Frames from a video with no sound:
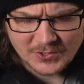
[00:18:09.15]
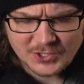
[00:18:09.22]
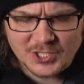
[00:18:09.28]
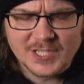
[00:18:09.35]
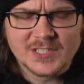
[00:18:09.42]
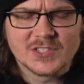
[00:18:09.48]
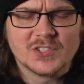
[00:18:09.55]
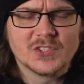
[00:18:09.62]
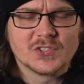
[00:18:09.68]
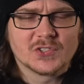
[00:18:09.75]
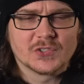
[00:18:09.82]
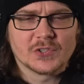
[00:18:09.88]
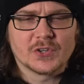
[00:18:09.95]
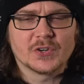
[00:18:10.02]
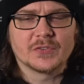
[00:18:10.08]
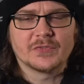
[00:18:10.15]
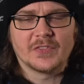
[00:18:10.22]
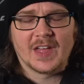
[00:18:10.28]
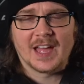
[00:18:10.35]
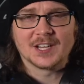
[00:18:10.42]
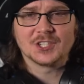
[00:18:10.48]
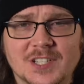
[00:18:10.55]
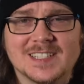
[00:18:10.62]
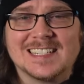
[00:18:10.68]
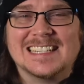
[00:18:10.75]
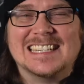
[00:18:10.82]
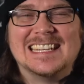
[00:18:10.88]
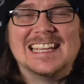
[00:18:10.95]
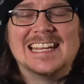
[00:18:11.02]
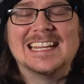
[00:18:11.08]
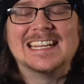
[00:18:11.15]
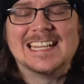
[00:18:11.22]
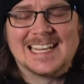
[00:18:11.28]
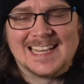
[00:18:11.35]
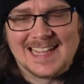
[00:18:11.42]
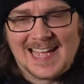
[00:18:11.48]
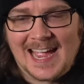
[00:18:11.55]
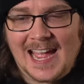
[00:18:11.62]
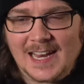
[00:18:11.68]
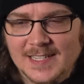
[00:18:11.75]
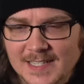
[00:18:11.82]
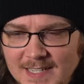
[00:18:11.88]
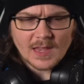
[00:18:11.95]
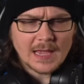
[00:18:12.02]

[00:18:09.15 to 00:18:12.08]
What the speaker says: She's deserved that. She's needed that.